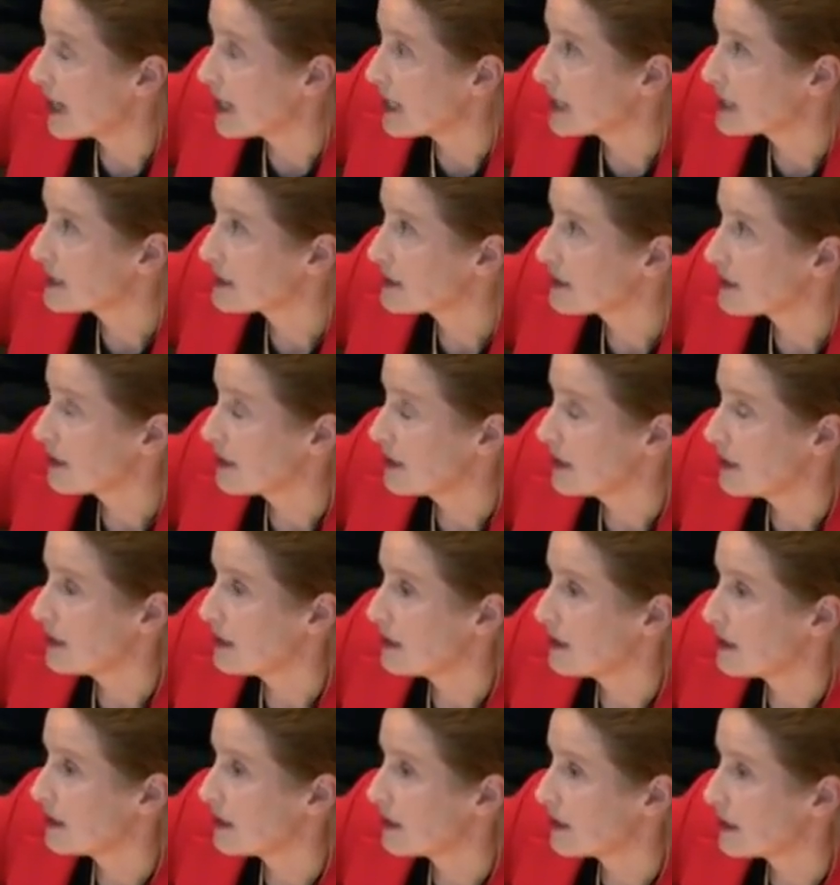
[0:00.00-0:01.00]
That
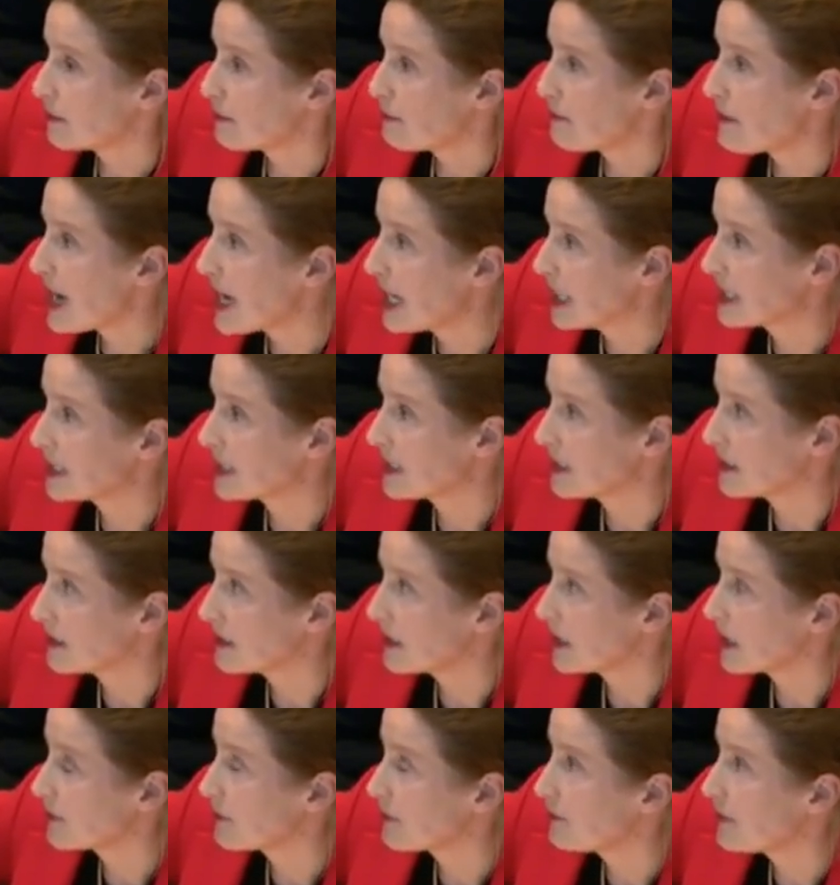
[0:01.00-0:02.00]

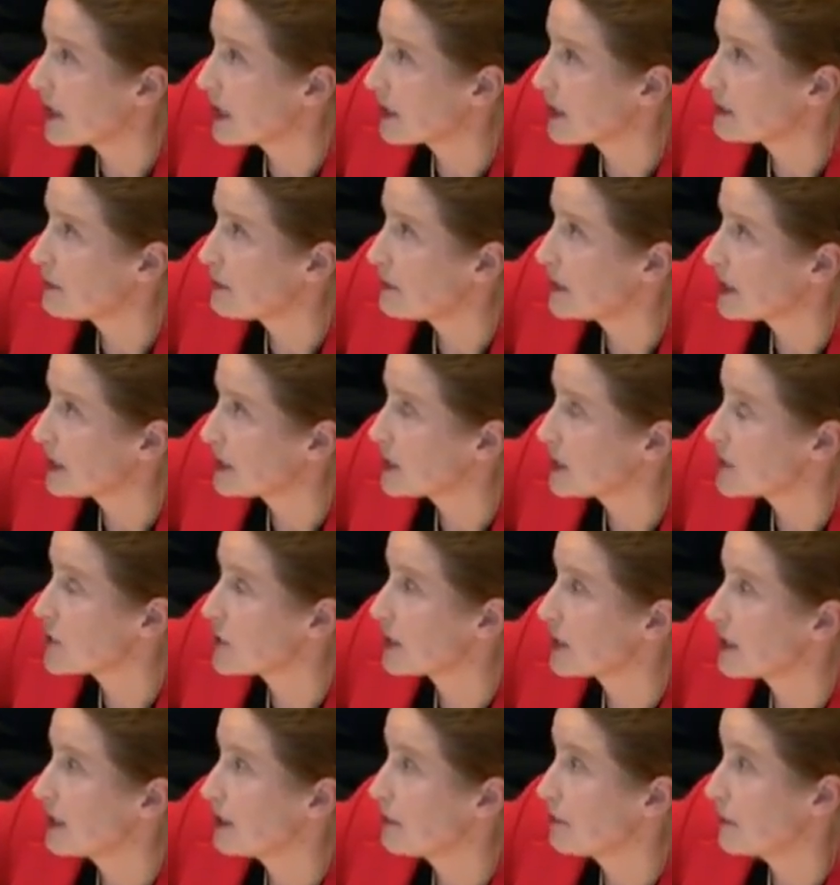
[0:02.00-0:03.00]
pattern, that fact
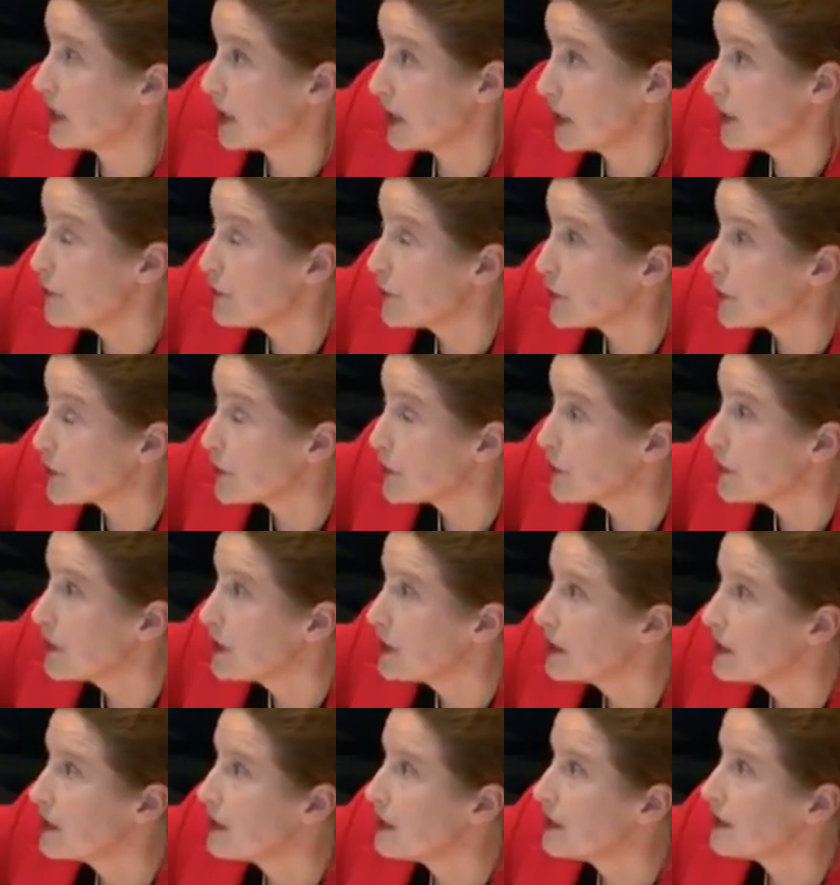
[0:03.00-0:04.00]
pattern, in my view,